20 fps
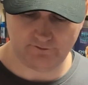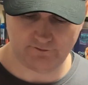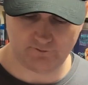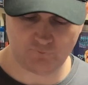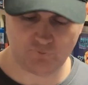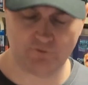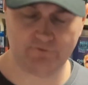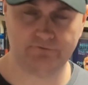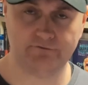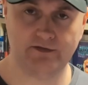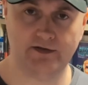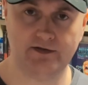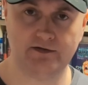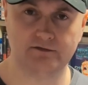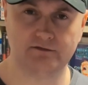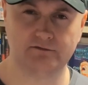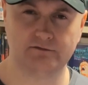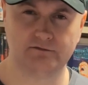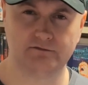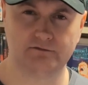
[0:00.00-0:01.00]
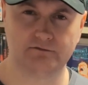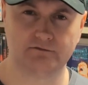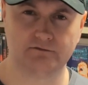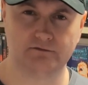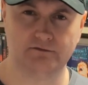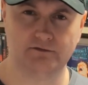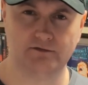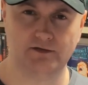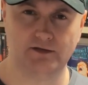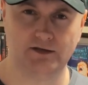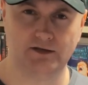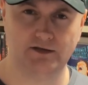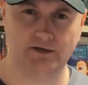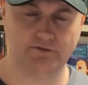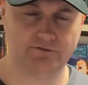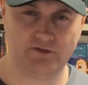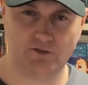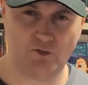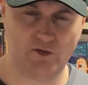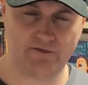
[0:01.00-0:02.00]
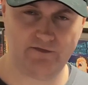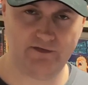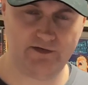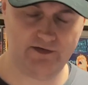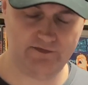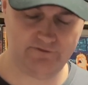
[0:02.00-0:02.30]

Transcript: them one day. I don't know why that